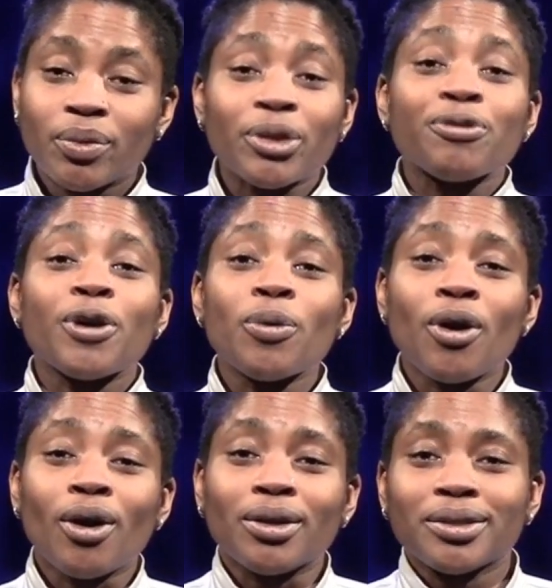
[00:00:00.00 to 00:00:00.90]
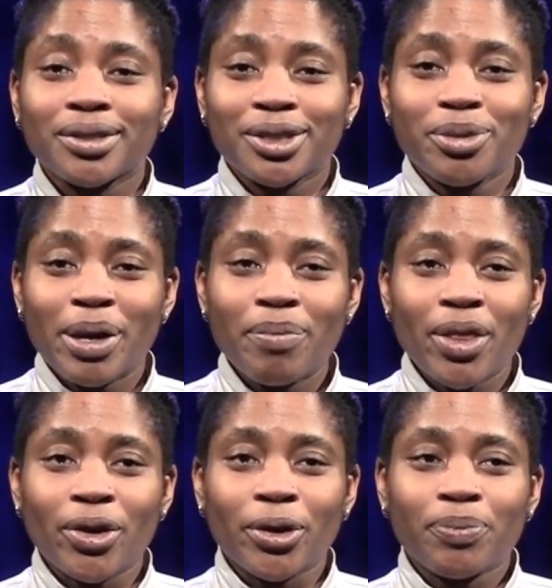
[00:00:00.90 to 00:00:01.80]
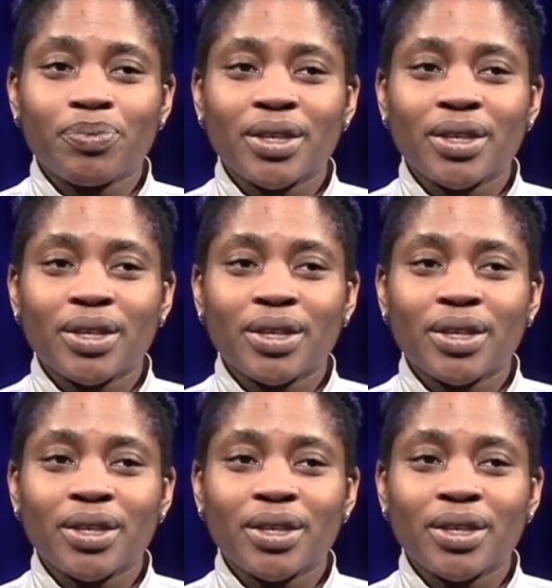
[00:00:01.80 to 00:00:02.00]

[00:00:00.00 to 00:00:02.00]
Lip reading: with a phone call to my mother.